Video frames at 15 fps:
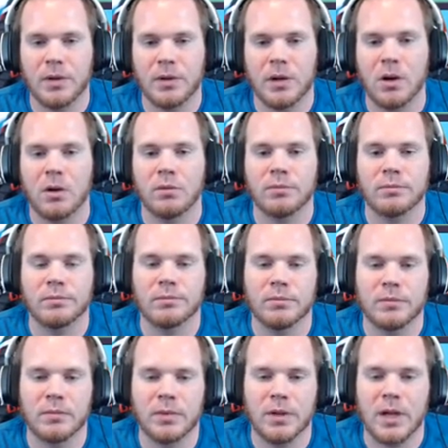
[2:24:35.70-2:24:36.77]
oh,
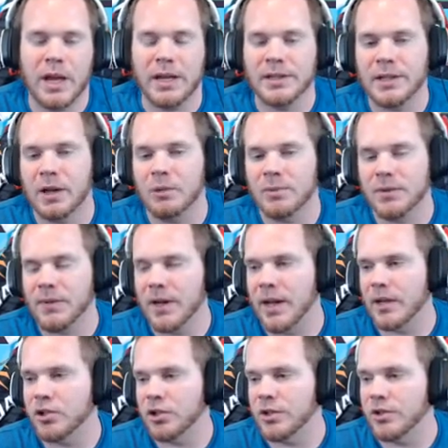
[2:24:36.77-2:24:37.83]
I guess it helps if I
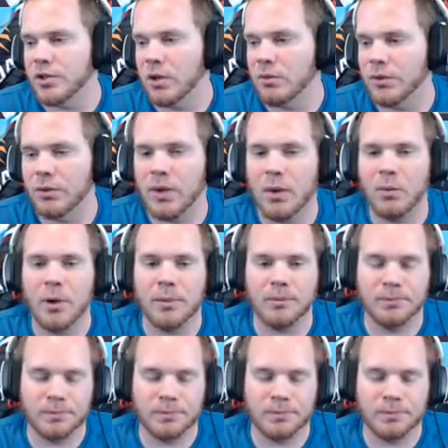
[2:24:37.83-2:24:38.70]
actually start with the right one.